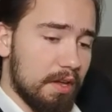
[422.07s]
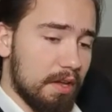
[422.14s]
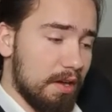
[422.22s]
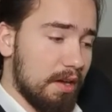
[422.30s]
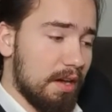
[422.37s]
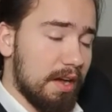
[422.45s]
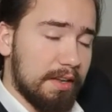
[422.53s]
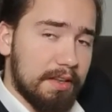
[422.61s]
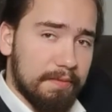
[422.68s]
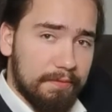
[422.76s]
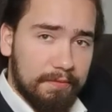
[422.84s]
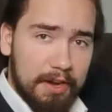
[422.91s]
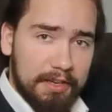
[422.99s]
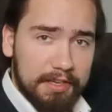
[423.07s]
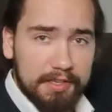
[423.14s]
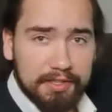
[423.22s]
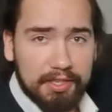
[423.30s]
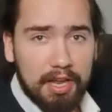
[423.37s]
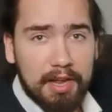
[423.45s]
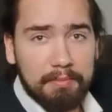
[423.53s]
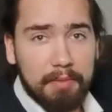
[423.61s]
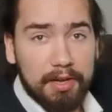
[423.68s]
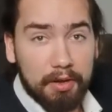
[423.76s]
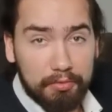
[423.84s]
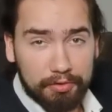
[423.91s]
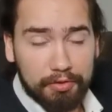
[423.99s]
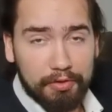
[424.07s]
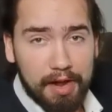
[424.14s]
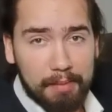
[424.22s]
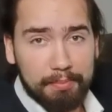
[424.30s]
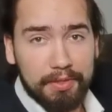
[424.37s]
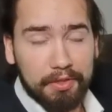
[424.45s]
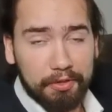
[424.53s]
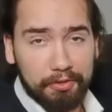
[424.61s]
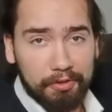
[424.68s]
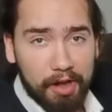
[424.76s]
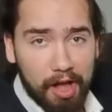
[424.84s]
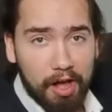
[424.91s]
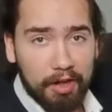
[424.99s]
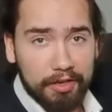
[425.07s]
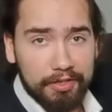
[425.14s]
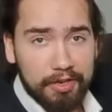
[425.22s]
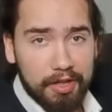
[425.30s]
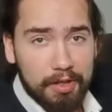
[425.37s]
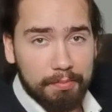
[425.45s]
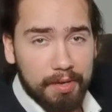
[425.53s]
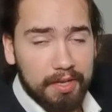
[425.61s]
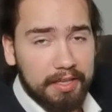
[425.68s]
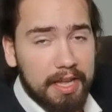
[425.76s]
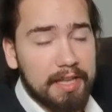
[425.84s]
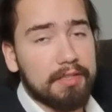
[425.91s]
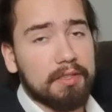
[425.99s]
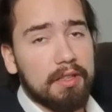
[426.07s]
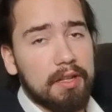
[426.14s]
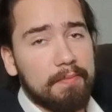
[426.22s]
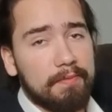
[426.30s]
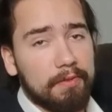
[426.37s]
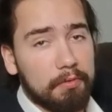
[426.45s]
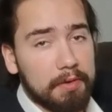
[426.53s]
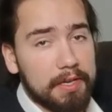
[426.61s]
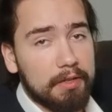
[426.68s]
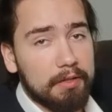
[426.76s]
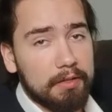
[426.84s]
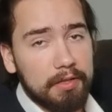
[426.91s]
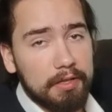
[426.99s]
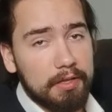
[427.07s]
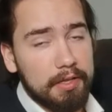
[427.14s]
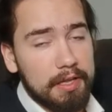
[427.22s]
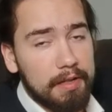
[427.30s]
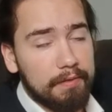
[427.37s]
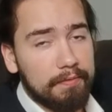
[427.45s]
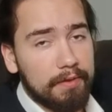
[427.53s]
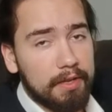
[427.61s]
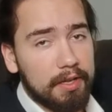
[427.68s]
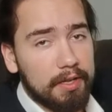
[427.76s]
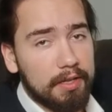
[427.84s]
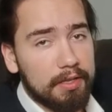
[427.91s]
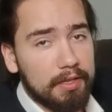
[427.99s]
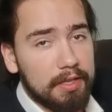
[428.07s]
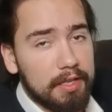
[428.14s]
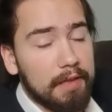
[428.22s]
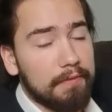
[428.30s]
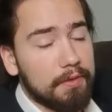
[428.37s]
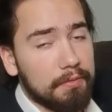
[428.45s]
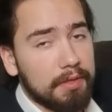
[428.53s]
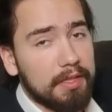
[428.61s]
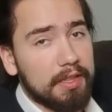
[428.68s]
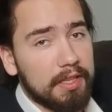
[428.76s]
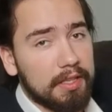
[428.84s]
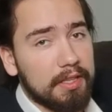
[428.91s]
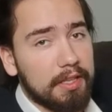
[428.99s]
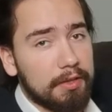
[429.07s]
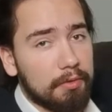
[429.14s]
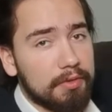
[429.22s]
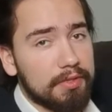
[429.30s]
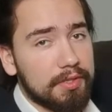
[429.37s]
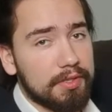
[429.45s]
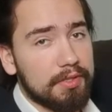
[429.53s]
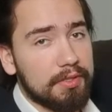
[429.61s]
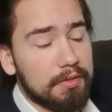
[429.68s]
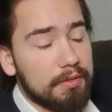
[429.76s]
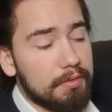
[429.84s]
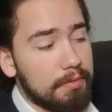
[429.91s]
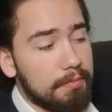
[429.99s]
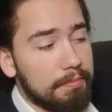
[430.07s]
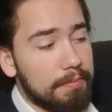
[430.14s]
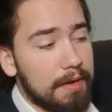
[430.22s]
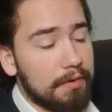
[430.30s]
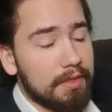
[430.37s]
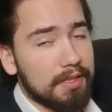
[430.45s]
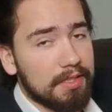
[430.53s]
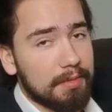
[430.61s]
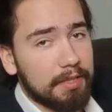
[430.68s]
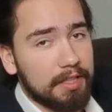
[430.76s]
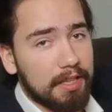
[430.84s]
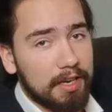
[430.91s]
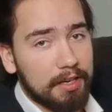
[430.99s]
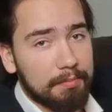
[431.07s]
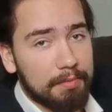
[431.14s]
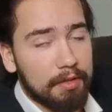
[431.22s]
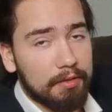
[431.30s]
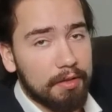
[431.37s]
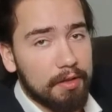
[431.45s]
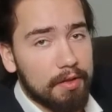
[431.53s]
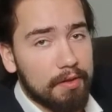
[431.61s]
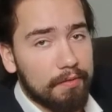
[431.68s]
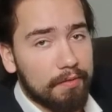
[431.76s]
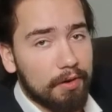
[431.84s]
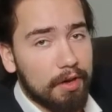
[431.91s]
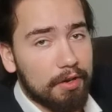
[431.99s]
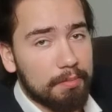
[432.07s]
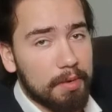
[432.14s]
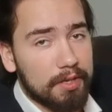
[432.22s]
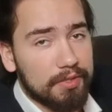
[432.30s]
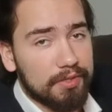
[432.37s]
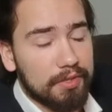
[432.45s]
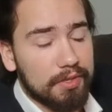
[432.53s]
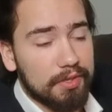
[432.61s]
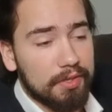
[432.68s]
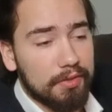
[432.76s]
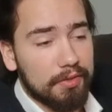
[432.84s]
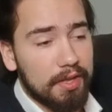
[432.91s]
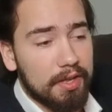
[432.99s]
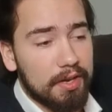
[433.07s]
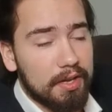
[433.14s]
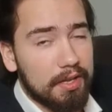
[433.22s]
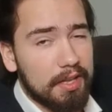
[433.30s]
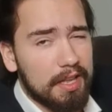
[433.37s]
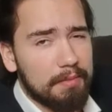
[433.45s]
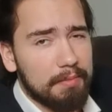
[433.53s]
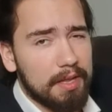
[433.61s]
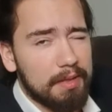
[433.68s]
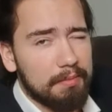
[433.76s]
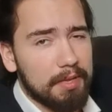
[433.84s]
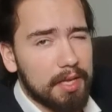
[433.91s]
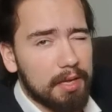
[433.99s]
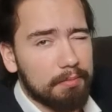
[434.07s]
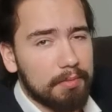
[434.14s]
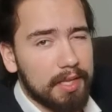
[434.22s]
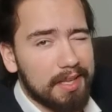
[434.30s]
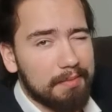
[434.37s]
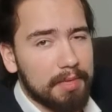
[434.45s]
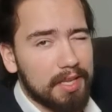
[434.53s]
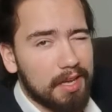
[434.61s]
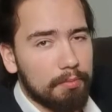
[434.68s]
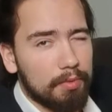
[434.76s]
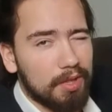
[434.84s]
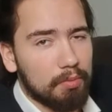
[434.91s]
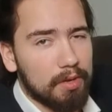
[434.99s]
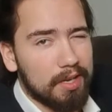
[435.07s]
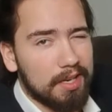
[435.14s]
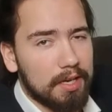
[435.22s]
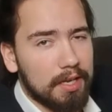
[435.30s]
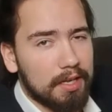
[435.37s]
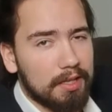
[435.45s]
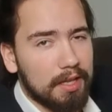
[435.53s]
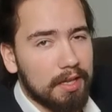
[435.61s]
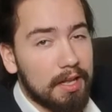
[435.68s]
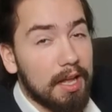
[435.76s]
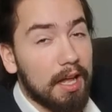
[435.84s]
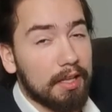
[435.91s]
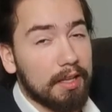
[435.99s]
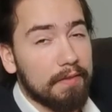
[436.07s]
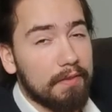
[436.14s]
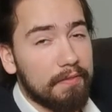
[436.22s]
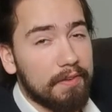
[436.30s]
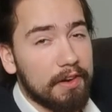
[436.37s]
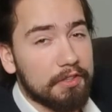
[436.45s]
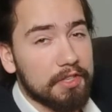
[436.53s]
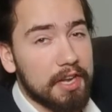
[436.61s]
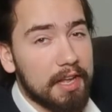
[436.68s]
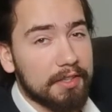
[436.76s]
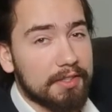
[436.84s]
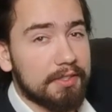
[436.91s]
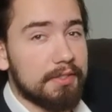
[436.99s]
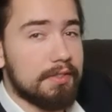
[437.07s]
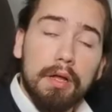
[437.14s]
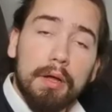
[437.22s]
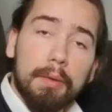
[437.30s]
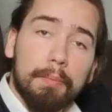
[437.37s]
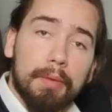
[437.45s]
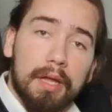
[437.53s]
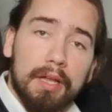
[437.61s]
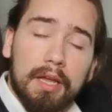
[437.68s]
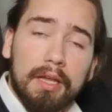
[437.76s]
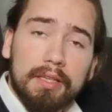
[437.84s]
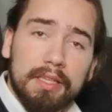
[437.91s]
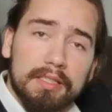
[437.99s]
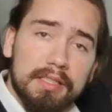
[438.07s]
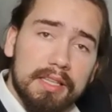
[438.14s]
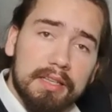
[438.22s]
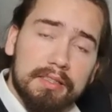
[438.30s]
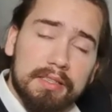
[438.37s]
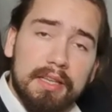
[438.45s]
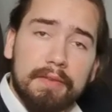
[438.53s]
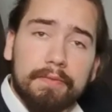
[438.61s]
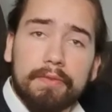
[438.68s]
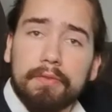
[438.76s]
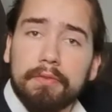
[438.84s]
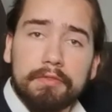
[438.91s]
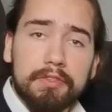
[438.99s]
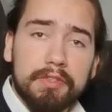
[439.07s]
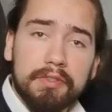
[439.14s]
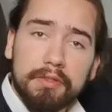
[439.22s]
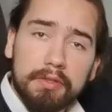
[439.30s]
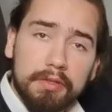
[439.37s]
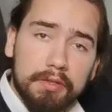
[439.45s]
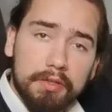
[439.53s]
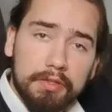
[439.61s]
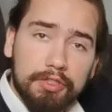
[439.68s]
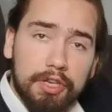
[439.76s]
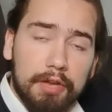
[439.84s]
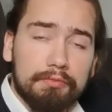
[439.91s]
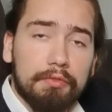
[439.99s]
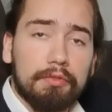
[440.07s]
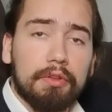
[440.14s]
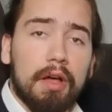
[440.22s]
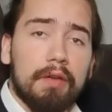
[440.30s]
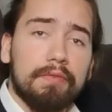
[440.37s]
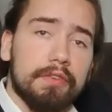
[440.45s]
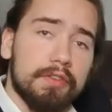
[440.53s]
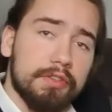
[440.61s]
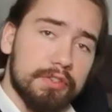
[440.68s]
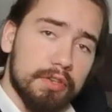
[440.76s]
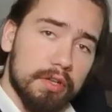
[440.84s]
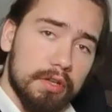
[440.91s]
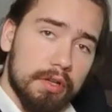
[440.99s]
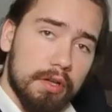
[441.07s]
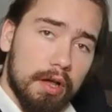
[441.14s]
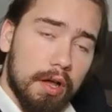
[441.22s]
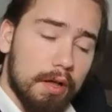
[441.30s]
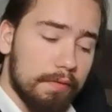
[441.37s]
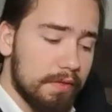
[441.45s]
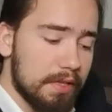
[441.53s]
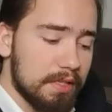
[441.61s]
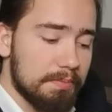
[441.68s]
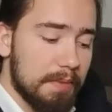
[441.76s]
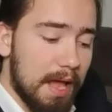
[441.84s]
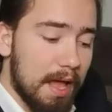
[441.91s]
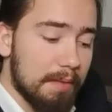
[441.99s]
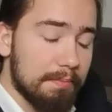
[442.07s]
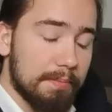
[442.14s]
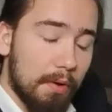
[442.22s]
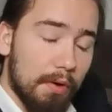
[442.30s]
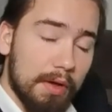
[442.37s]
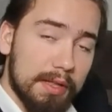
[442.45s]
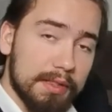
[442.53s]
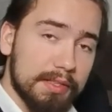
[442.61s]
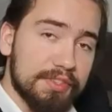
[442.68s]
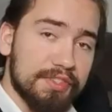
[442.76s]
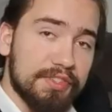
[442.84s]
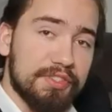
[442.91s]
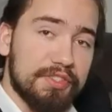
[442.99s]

I can Frankenstein my own crap in the garage. But Case Club, for real, if you really think that yours is better than something that I can build for $100, then hit me up. Hit me up with one, and I'll give it a fair chance. But I guess that's it for just the general coverage of this bad boy, this